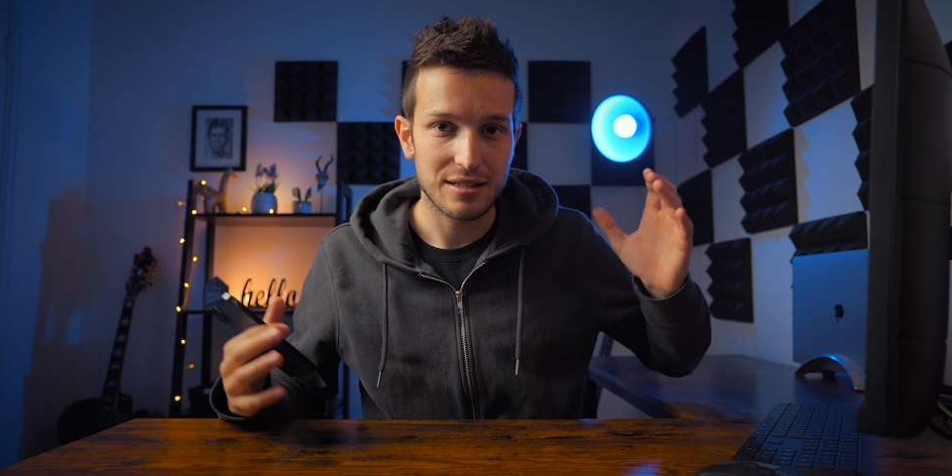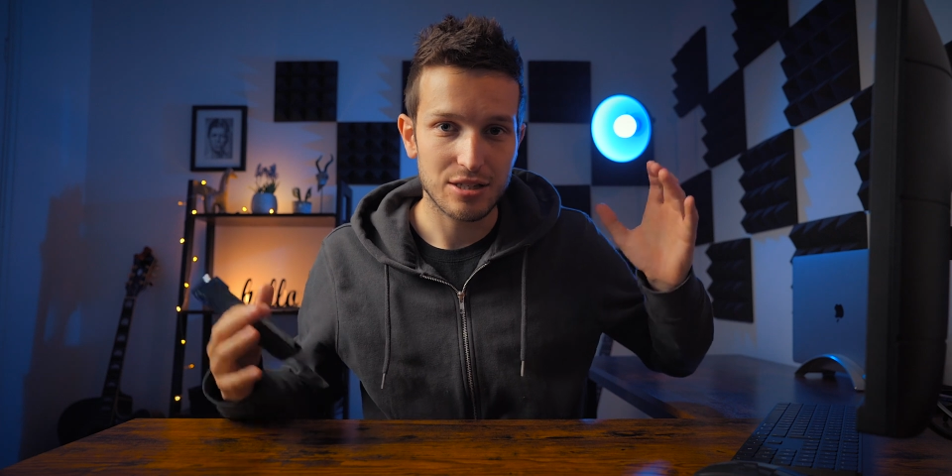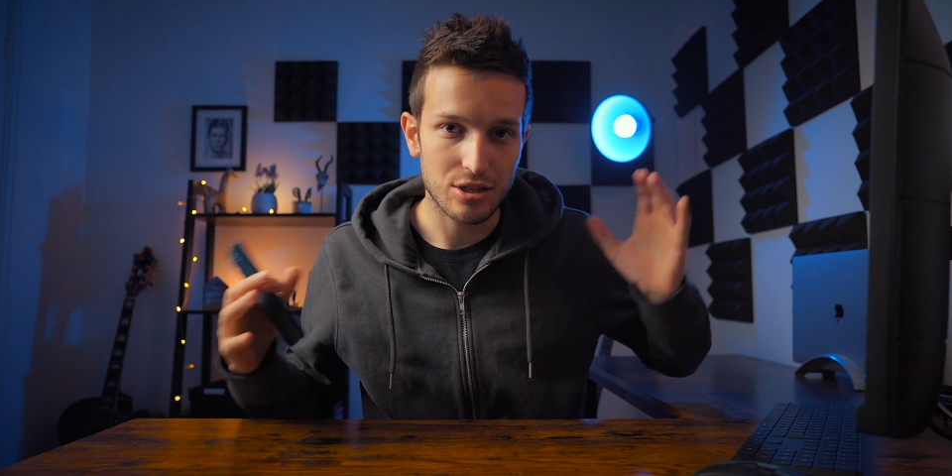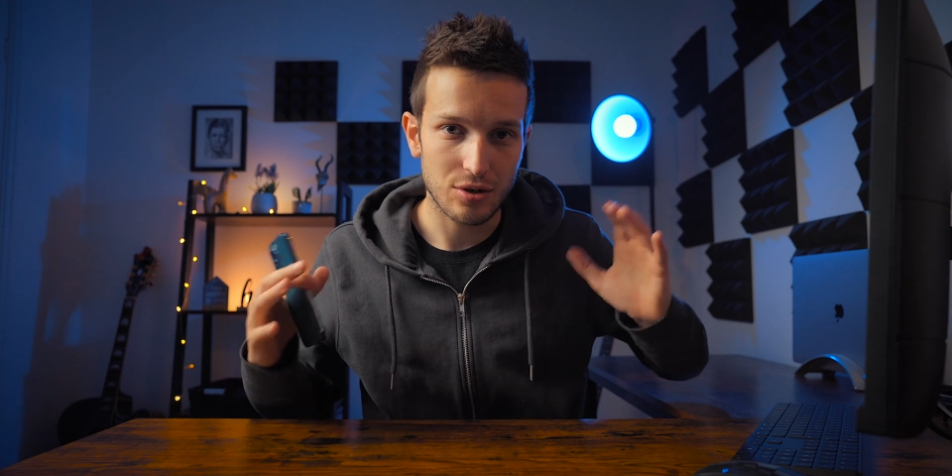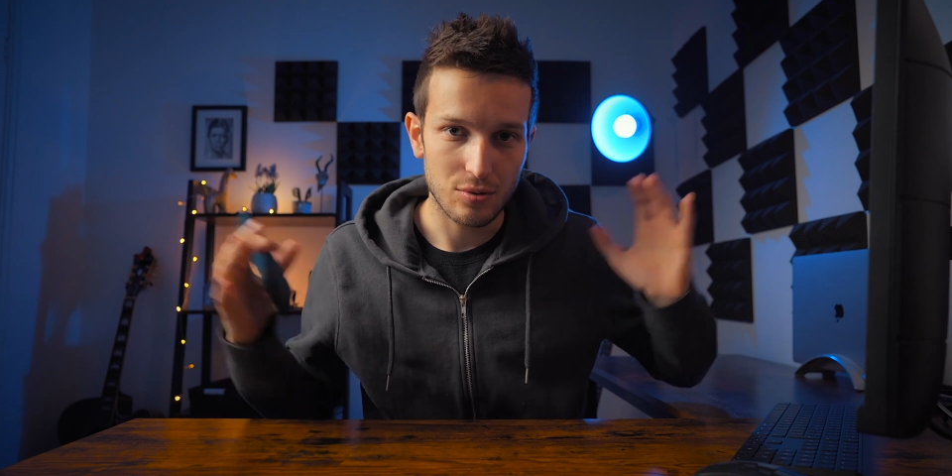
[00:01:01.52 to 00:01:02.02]

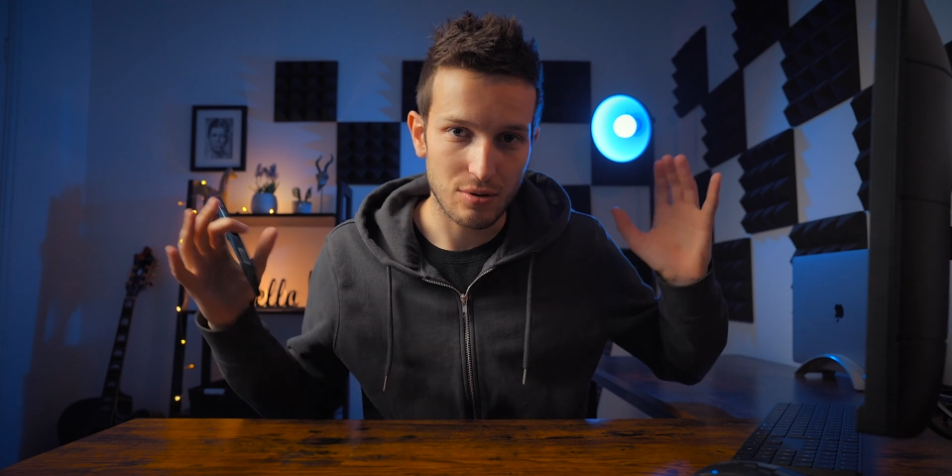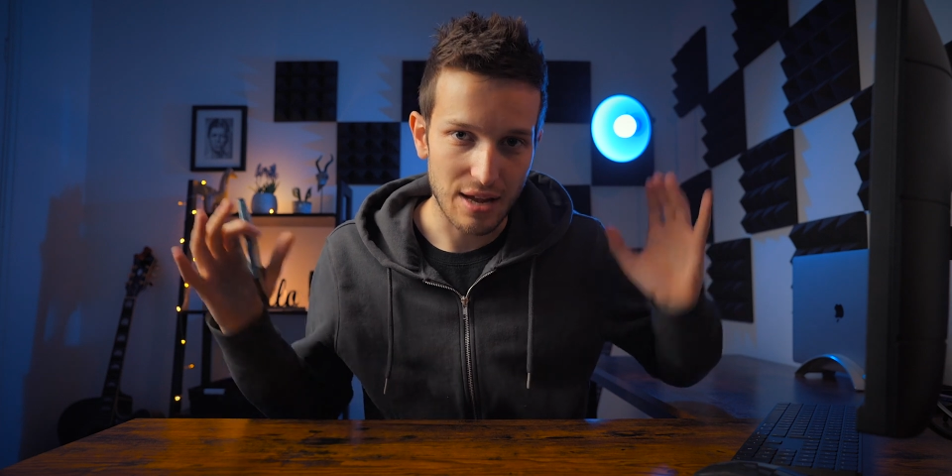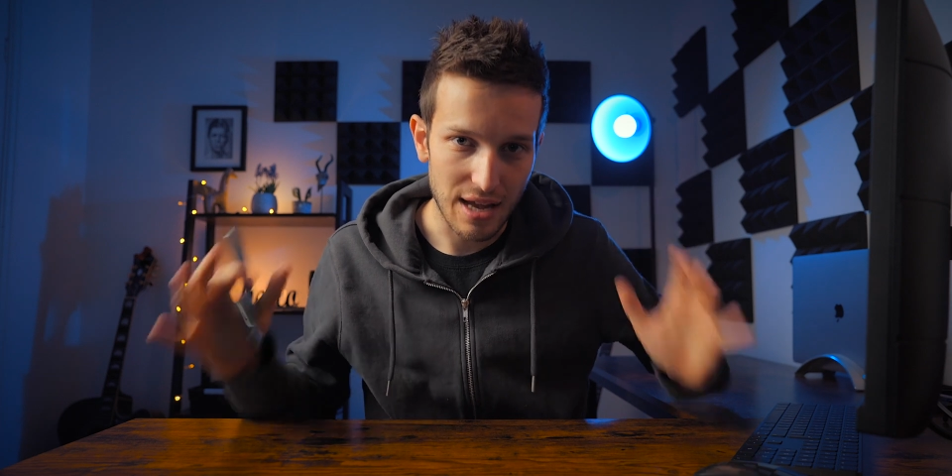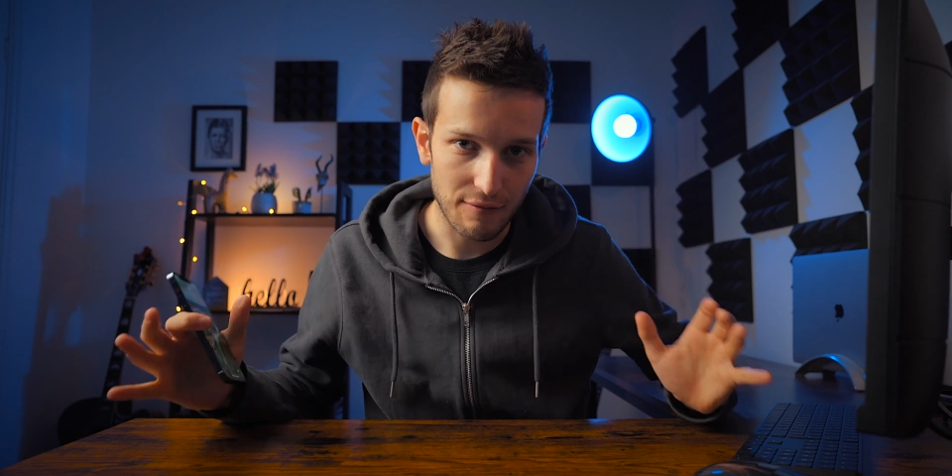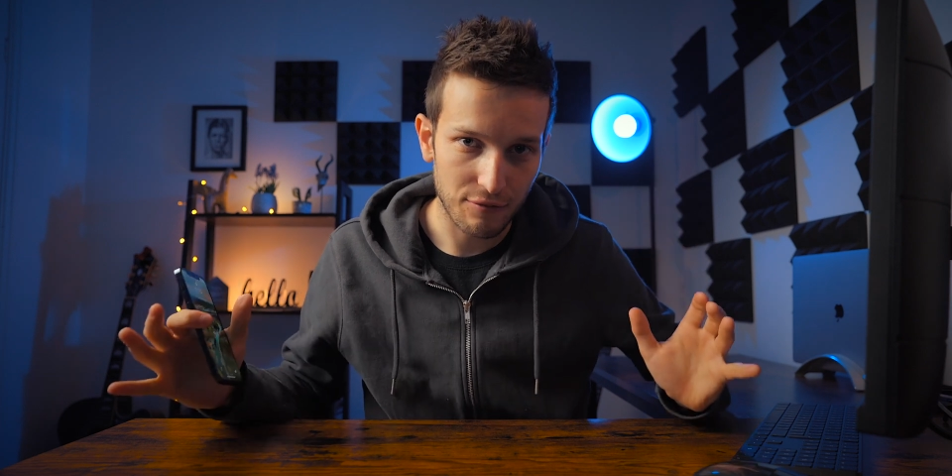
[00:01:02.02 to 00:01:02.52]
to do
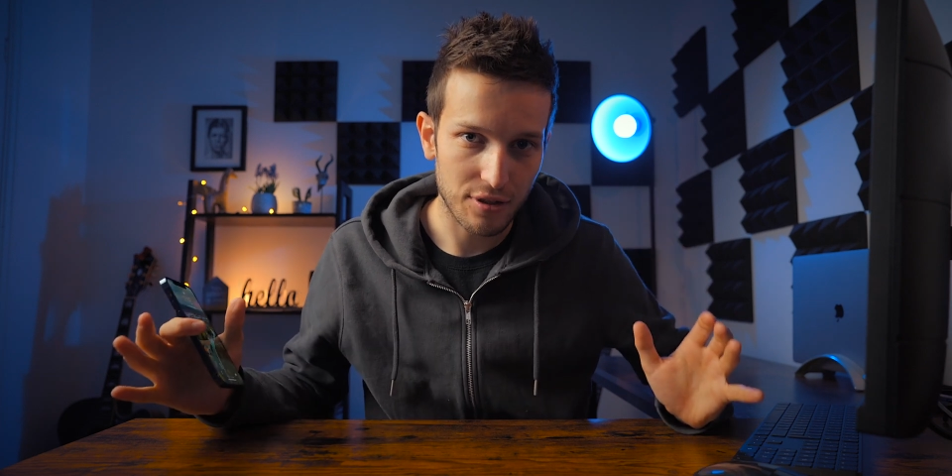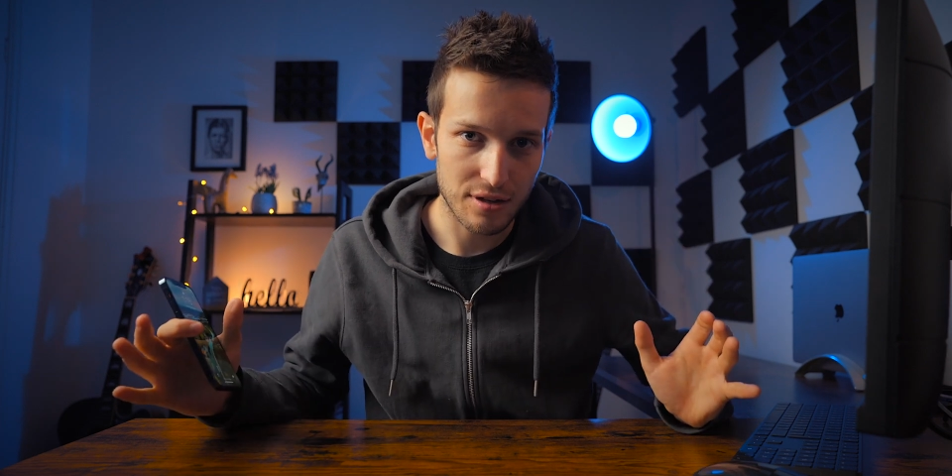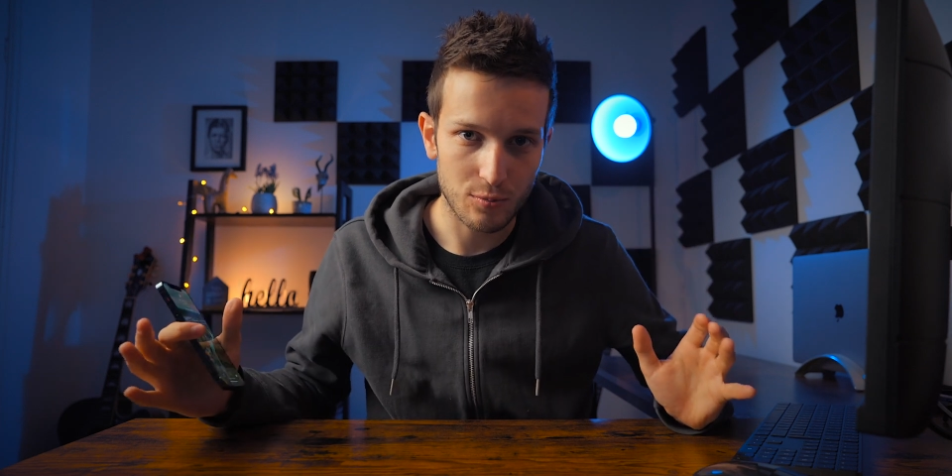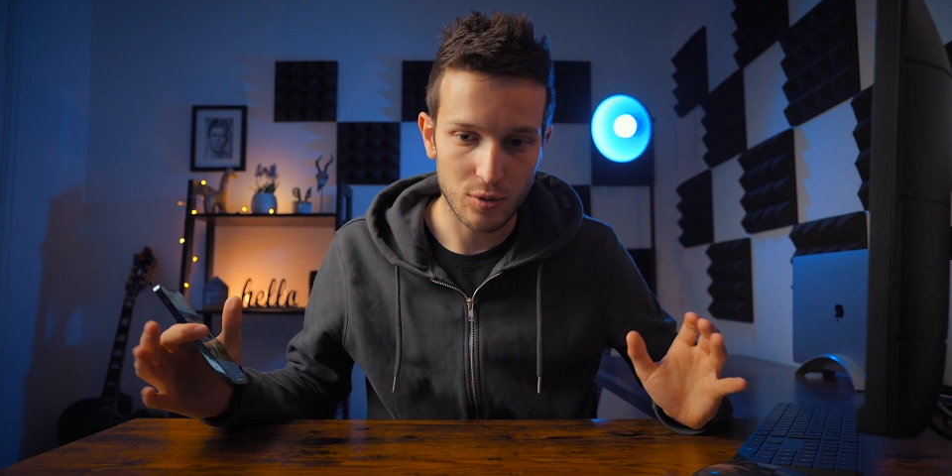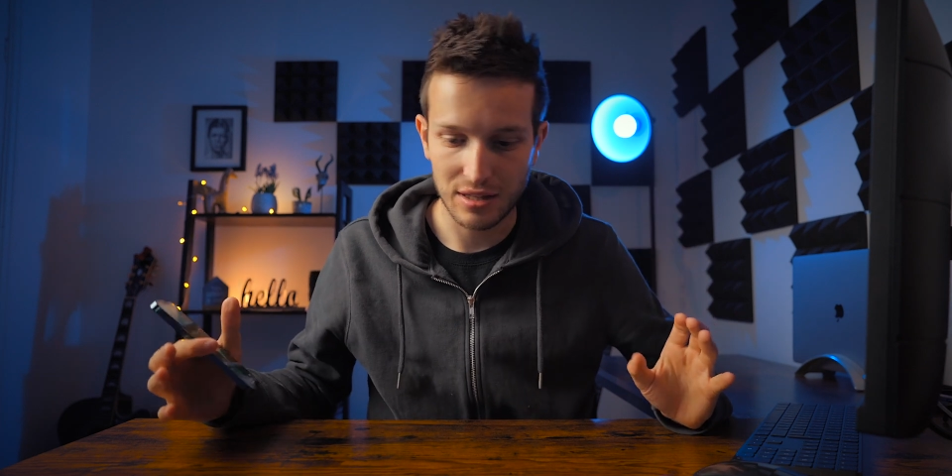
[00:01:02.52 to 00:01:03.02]
everything,